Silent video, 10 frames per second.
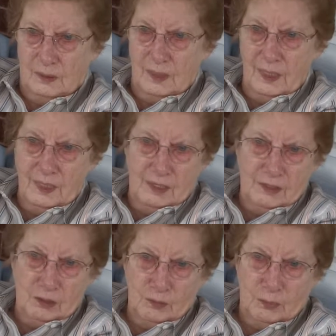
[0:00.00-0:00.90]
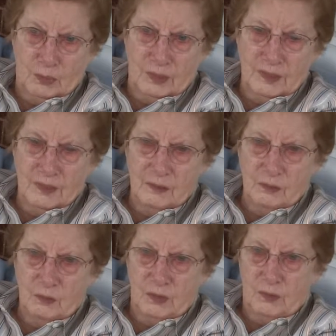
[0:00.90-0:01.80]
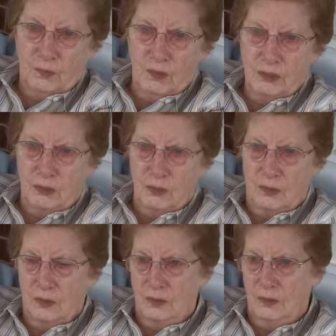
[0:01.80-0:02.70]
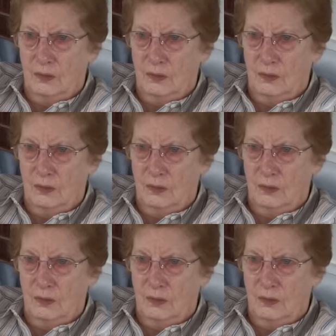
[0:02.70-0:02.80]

and then I got pregnant with Richard.